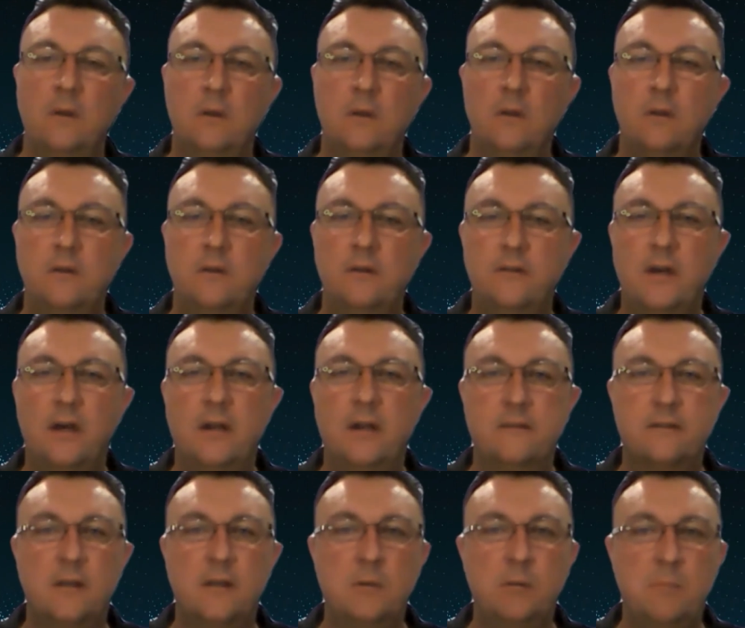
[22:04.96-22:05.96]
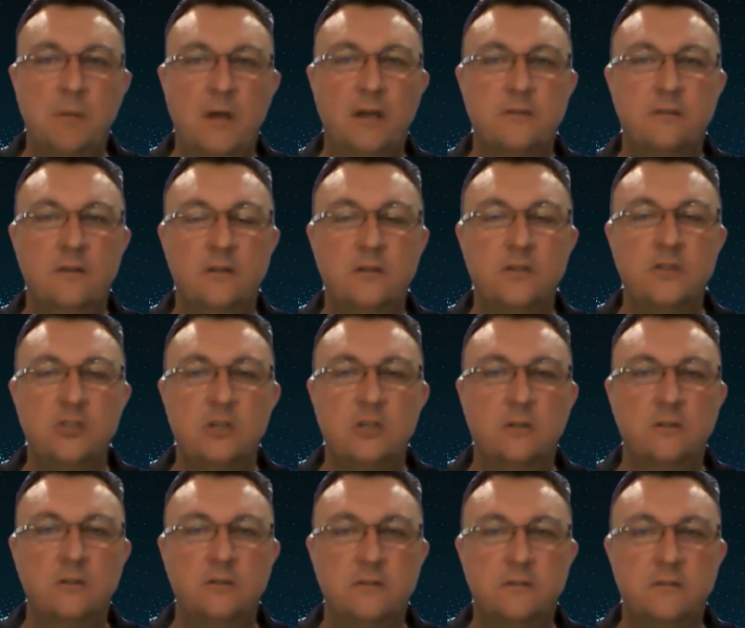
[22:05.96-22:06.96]
the data is coming back to the
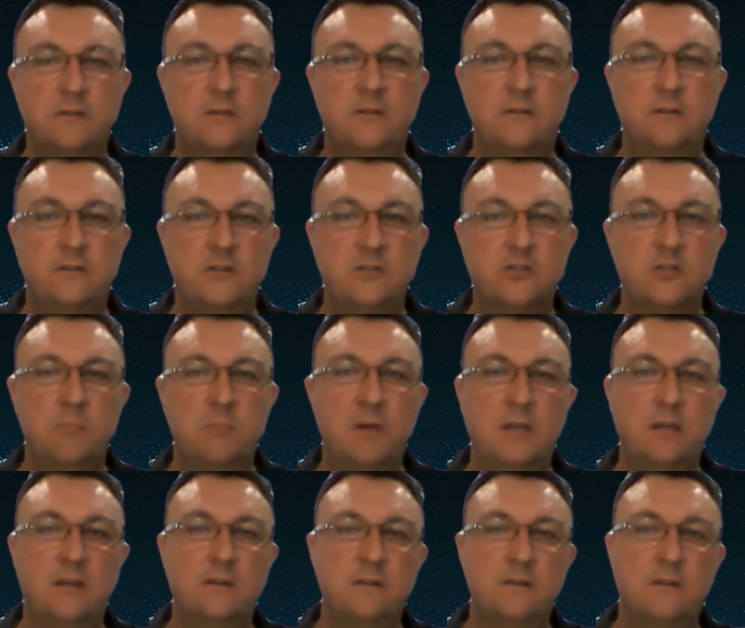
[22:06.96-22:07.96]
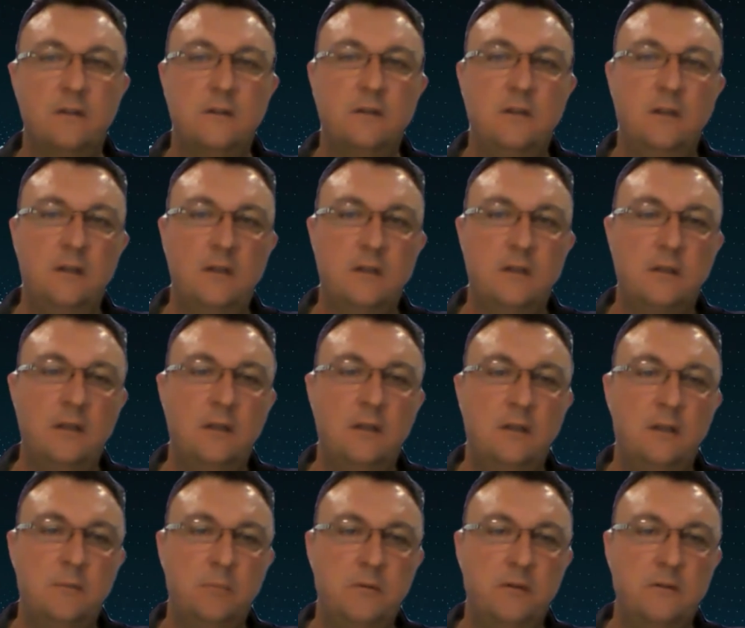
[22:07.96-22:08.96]
geologists, the decision makers in
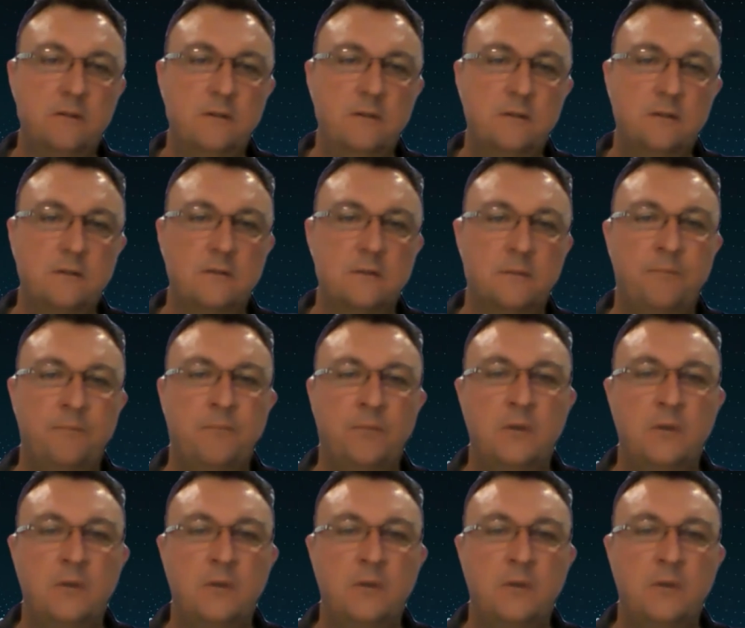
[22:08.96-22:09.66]
the business.